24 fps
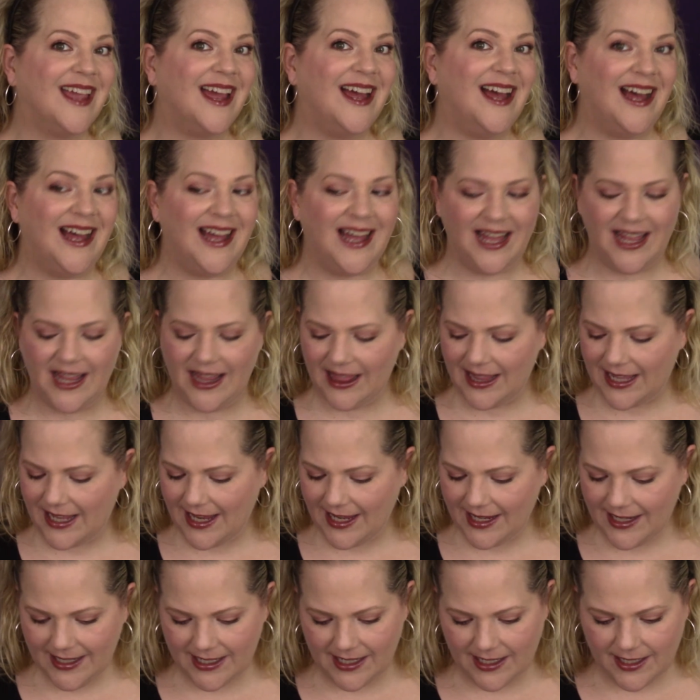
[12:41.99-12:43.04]
I
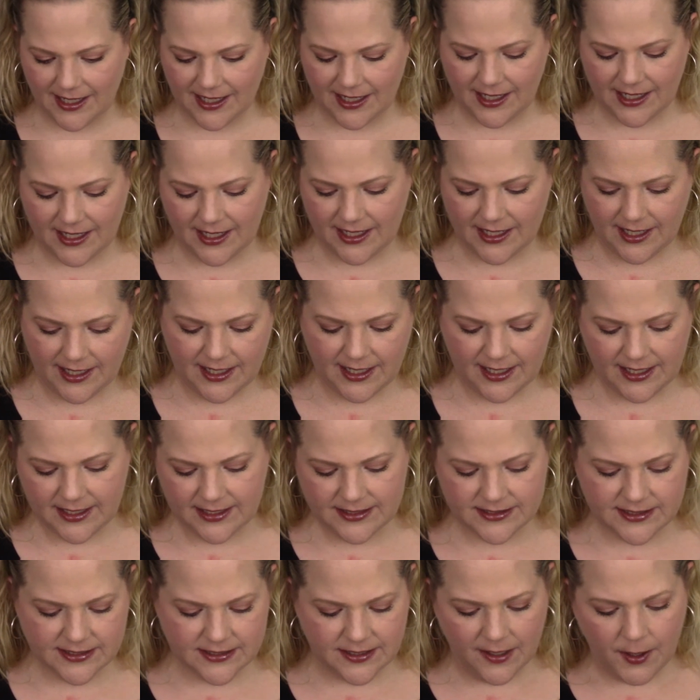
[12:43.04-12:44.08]
like
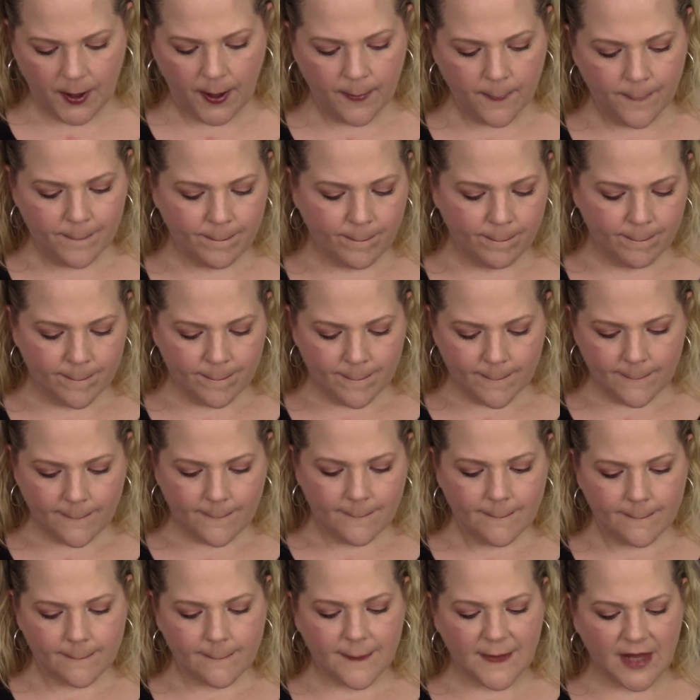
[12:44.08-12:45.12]
it.
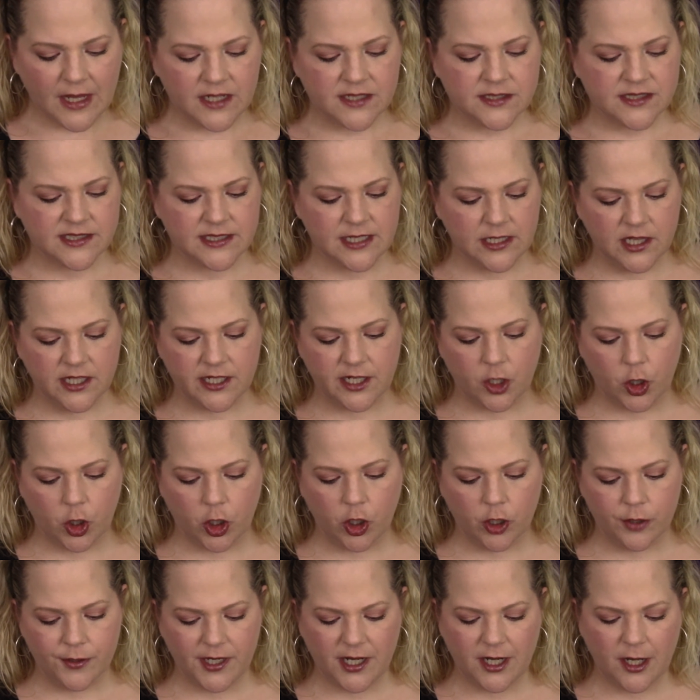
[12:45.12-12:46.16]
It's a
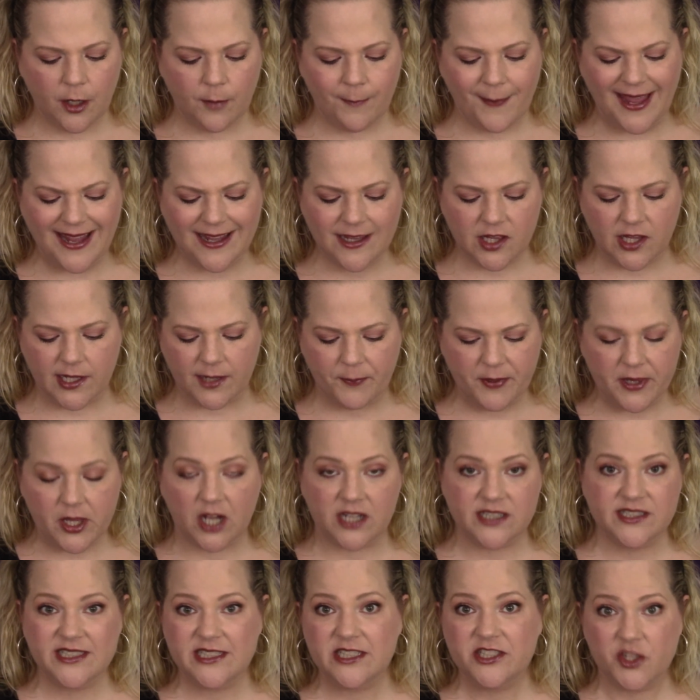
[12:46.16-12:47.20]
little, you know, MAC lip
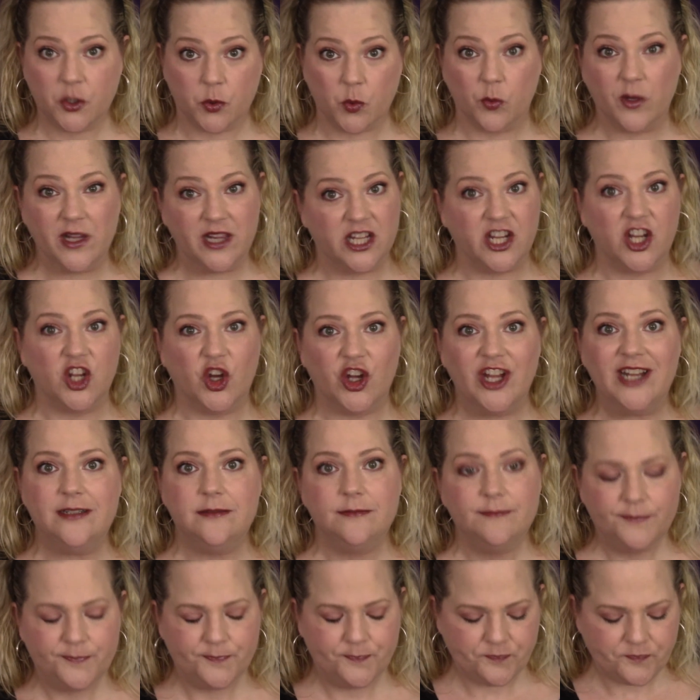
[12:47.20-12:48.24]
glosses are really
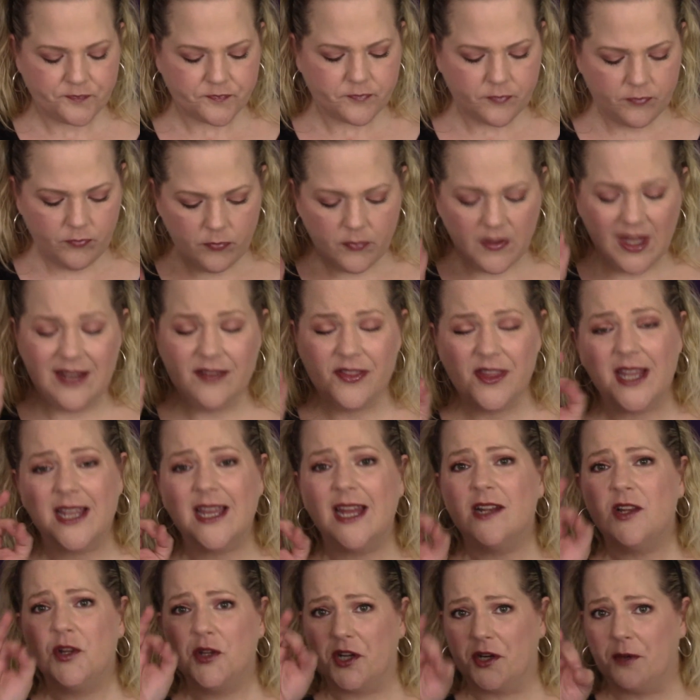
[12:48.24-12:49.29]
good. They
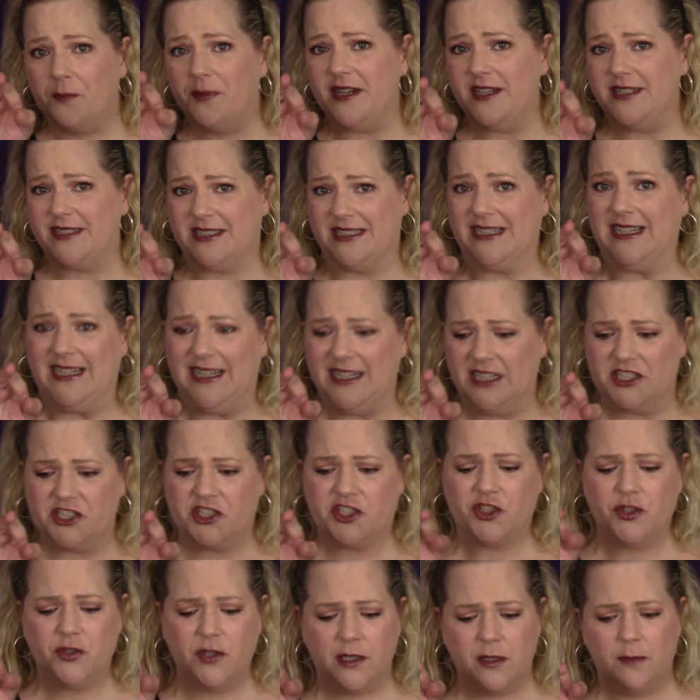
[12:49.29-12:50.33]
got a little bit of
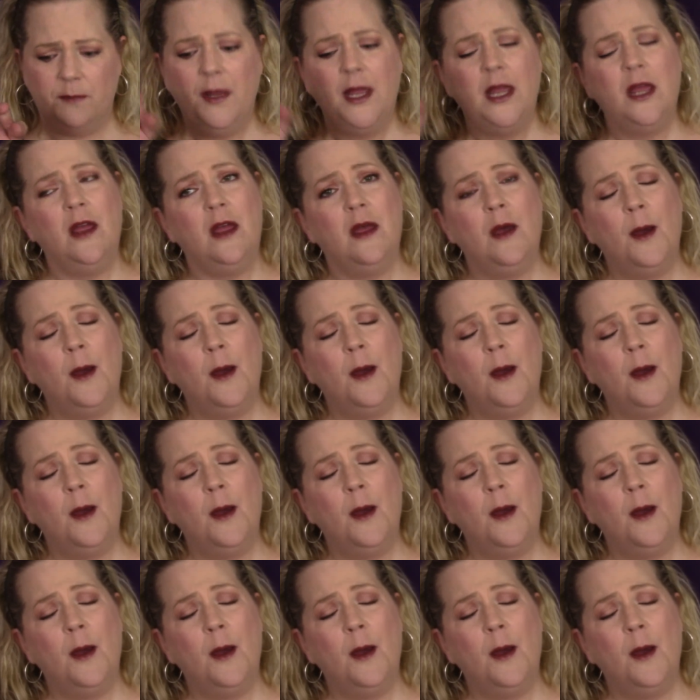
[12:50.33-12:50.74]
stickiness to them,